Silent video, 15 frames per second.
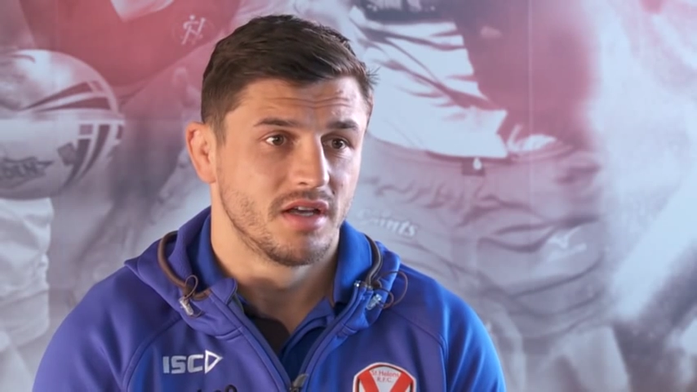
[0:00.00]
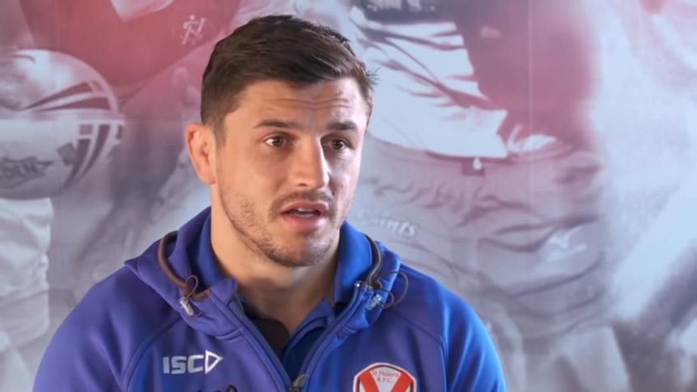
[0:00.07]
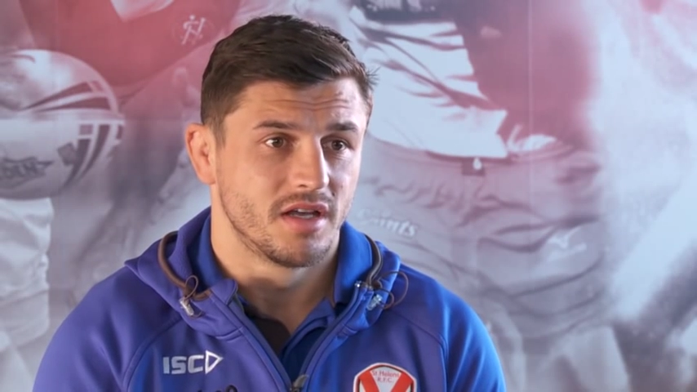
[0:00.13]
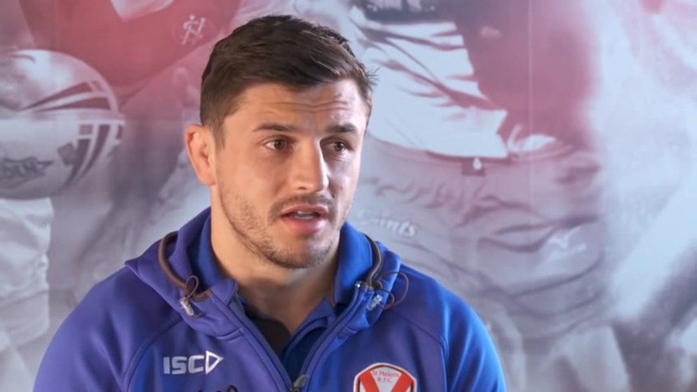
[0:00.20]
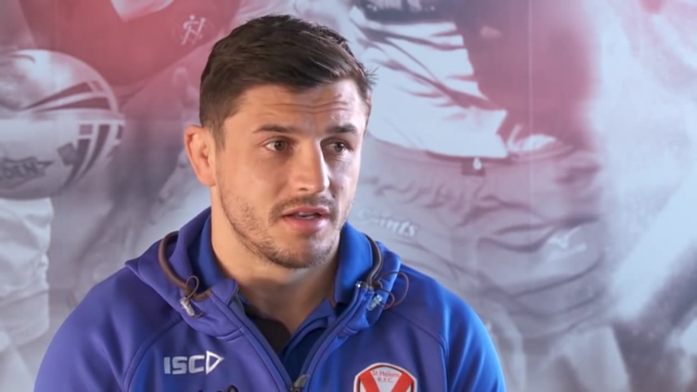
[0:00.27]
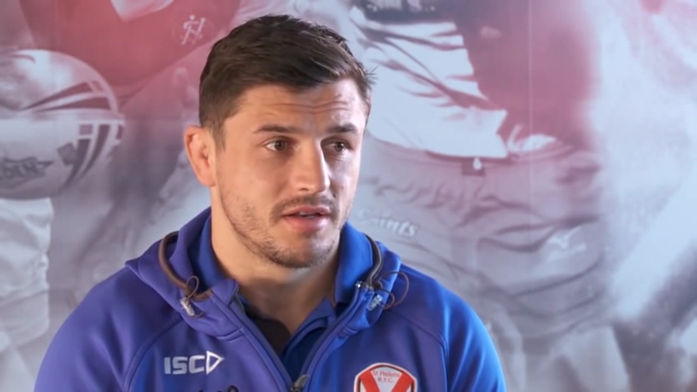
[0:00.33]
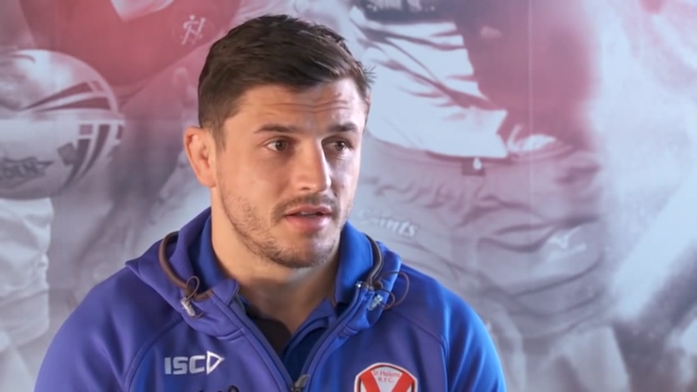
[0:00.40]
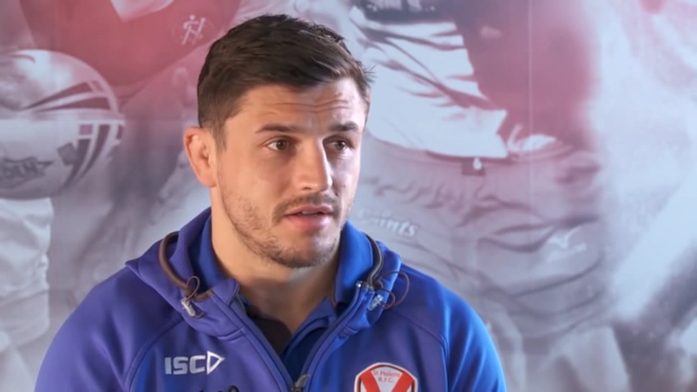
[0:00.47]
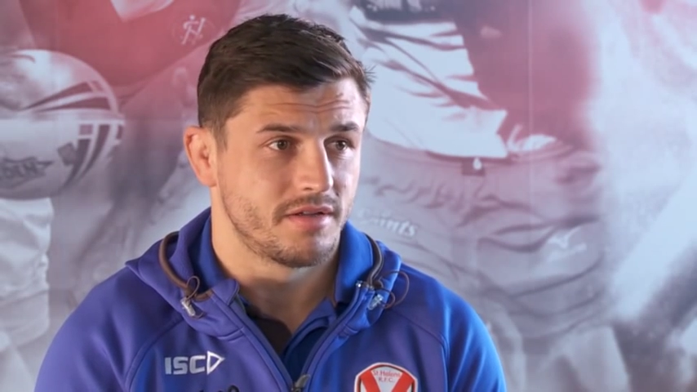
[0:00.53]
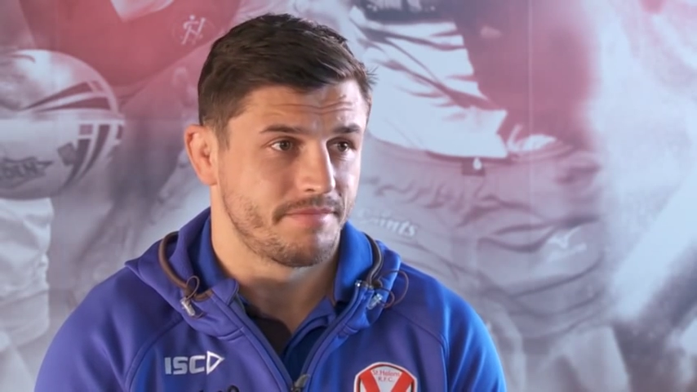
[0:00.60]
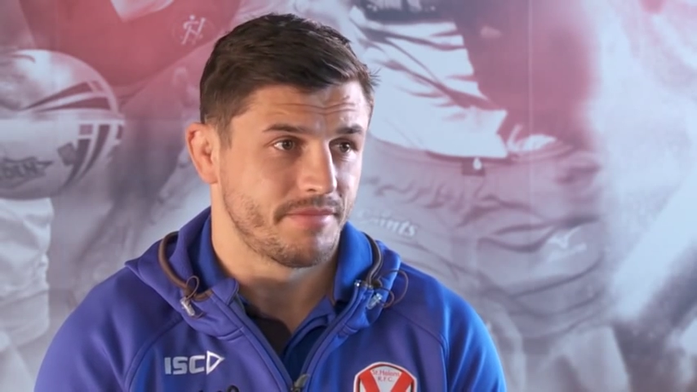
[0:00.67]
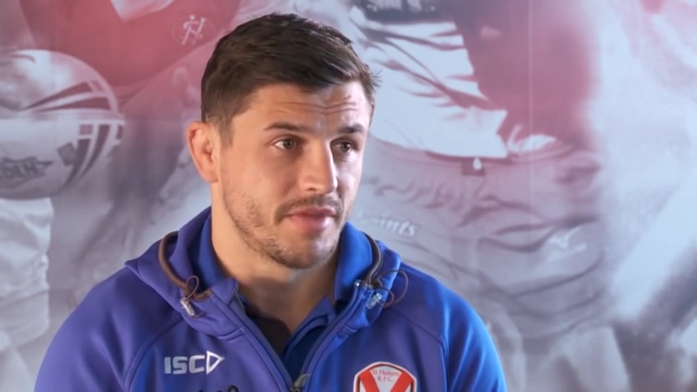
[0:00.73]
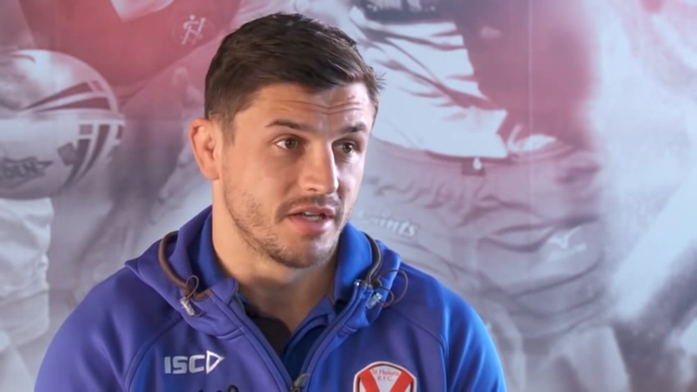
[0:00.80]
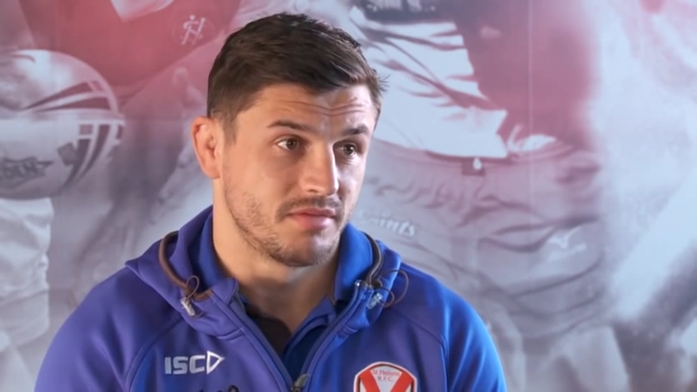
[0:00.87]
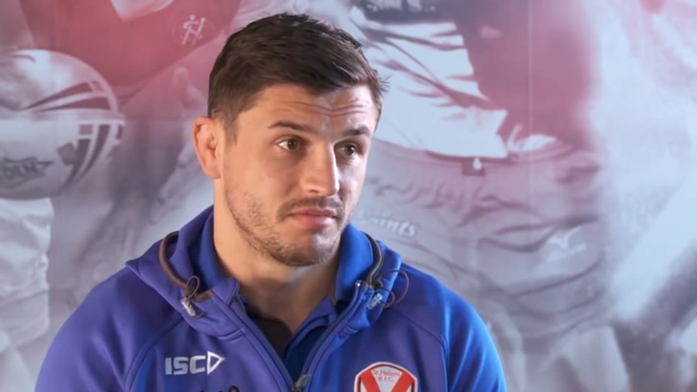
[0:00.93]
and
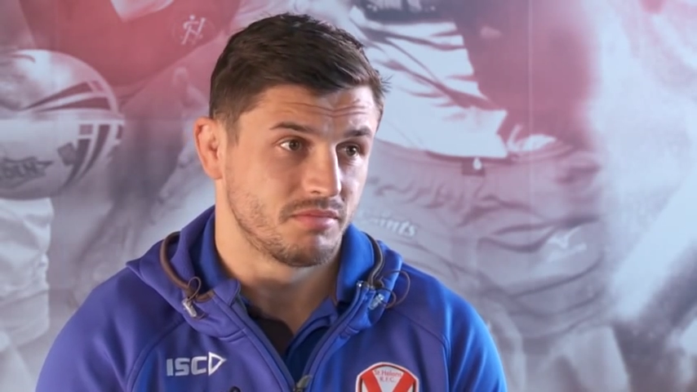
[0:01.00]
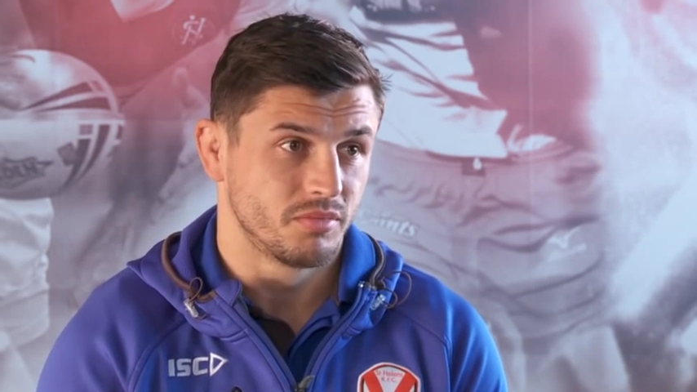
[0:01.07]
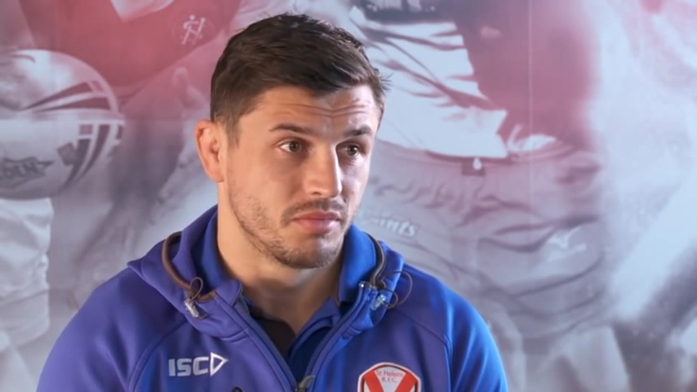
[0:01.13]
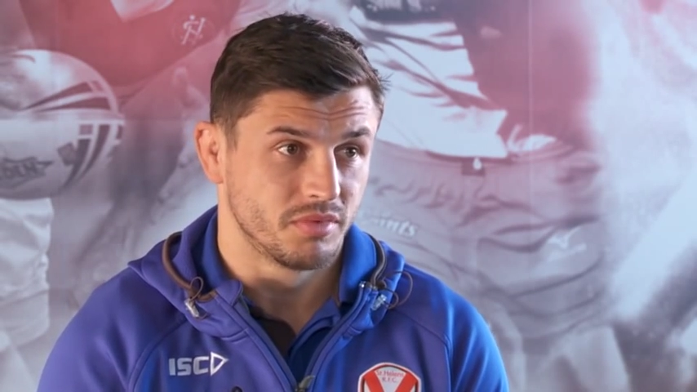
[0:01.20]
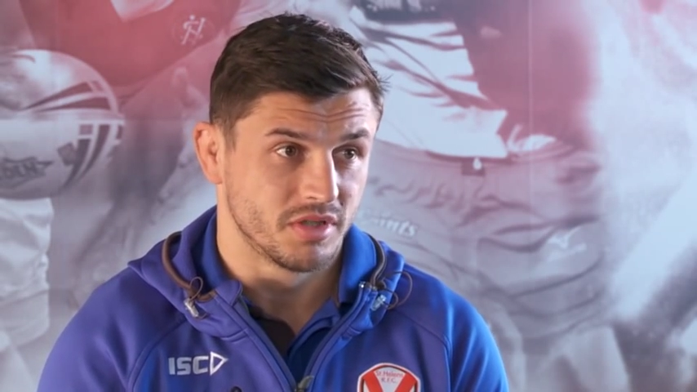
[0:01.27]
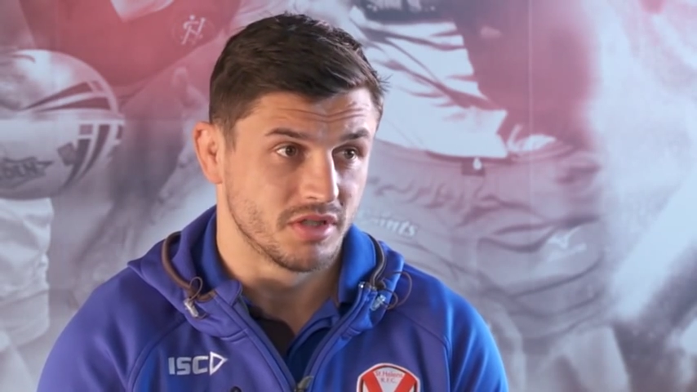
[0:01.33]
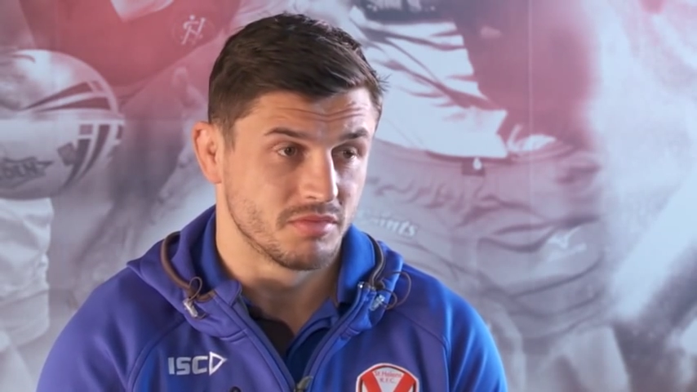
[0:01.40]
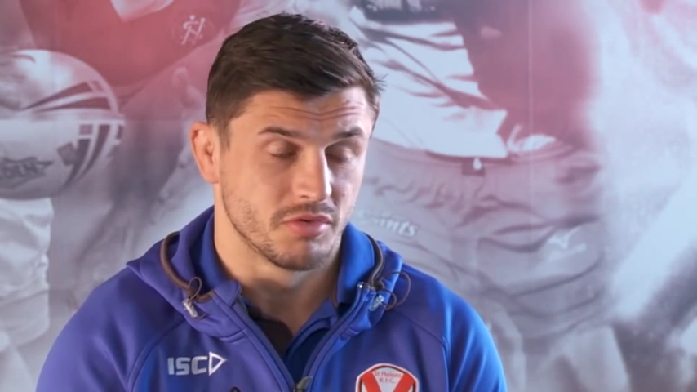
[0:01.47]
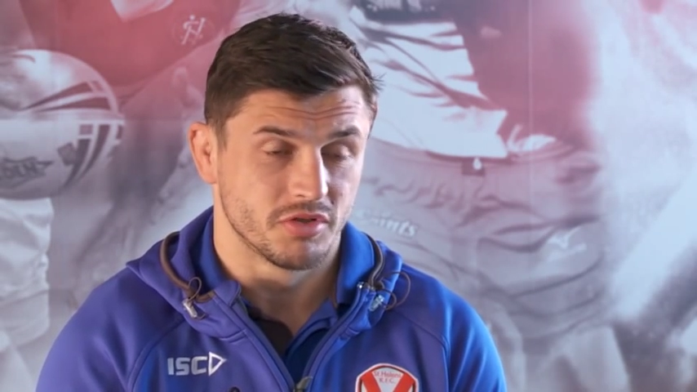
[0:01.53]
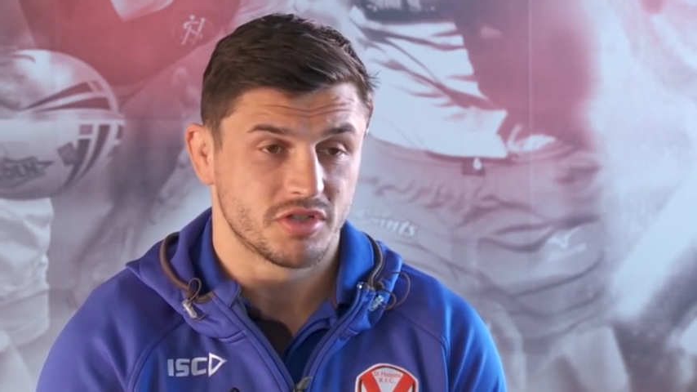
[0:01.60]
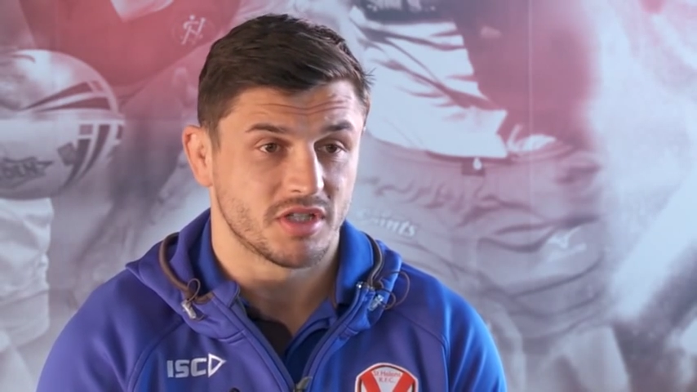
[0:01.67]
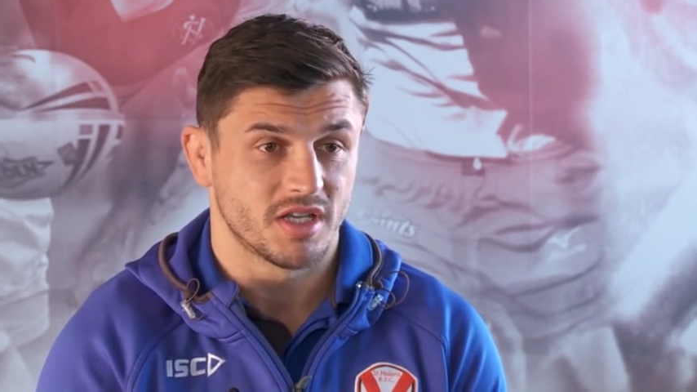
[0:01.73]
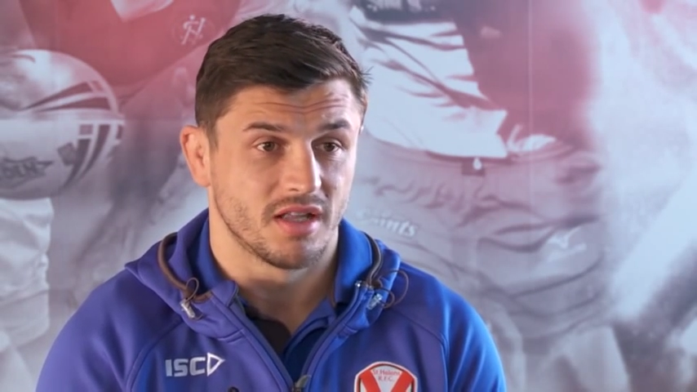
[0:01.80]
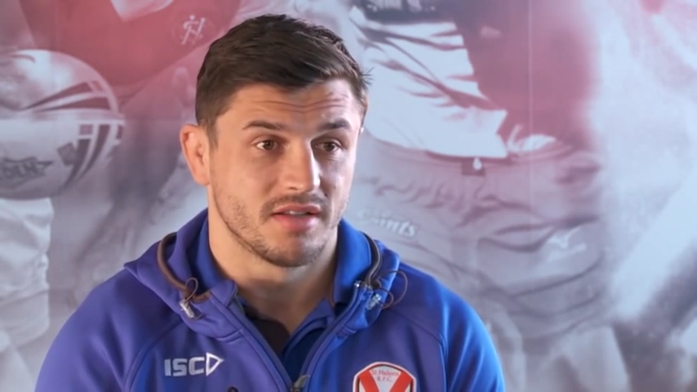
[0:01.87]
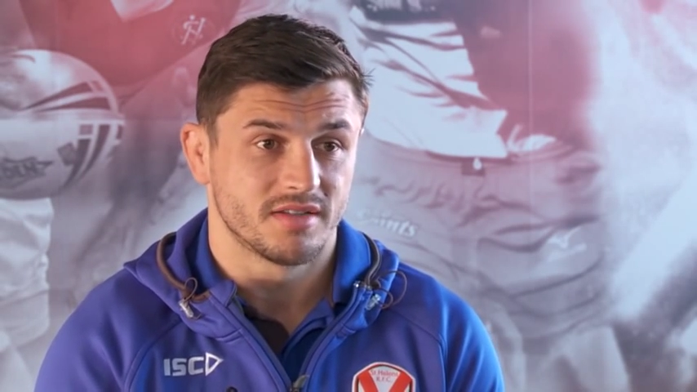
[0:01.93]
uh, uh, um, with as much
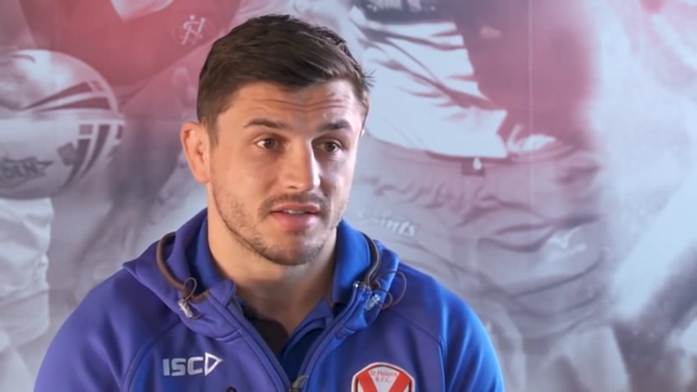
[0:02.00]
skill